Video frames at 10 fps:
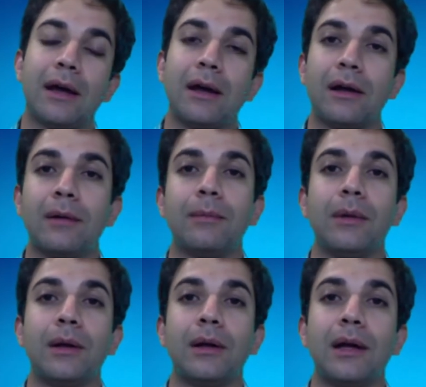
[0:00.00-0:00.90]

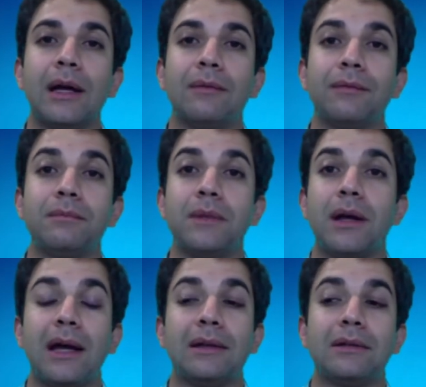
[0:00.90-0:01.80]

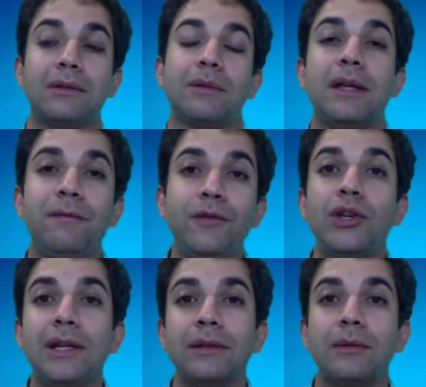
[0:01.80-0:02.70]
And if you
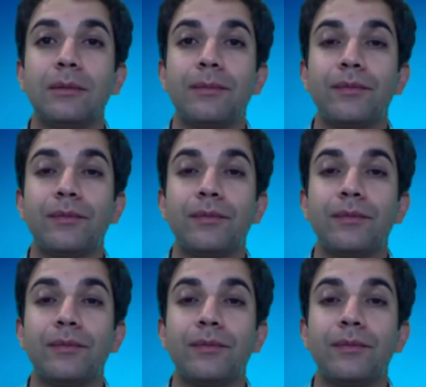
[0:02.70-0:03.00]
can